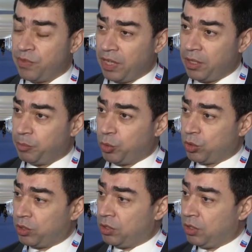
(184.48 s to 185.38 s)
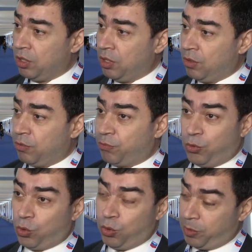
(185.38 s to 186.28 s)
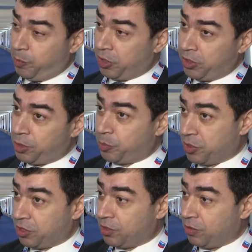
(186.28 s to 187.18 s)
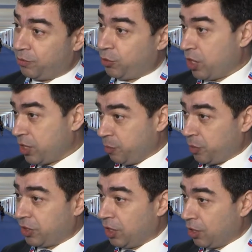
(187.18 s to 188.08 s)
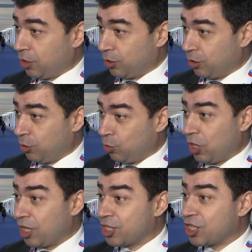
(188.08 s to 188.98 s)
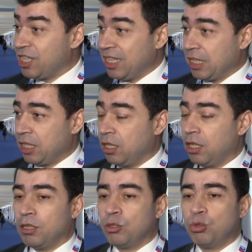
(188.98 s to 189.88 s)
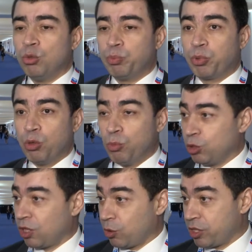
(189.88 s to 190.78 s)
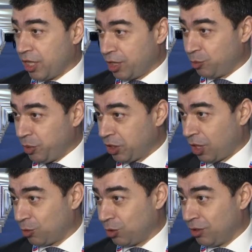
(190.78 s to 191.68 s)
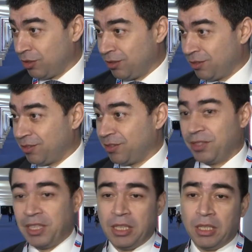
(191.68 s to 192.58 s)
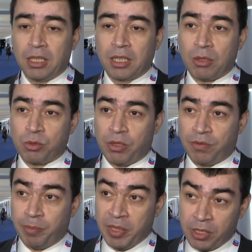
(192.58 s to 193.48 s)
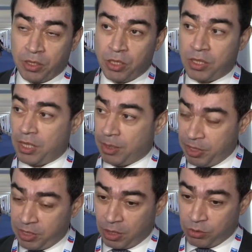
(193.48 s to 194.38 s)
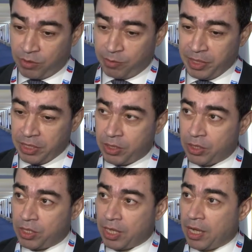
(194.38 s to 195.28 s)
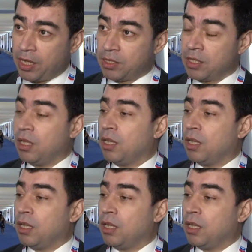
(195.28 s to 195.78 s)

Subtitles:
very important for all the participants. For us in particular, we are seeking to promote our second bid round. The Council of Ministers, the Lebanese Council of Ministers, has